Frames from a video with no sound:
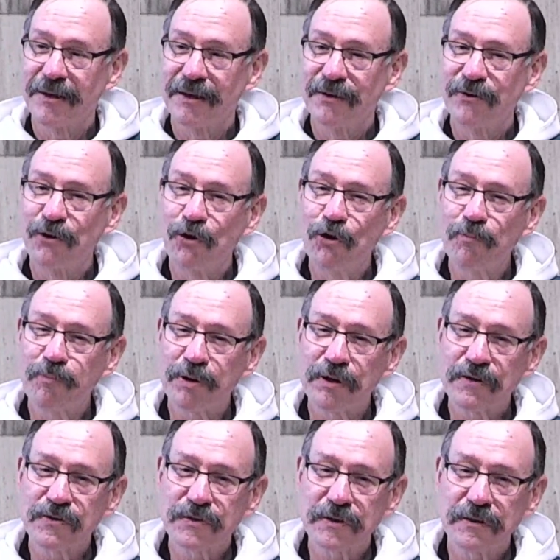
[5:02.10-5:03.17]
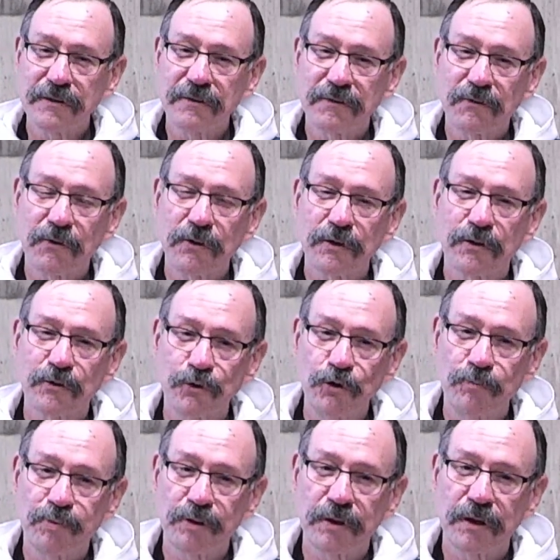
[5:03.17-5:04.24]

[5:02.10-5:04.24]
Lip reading: No person or group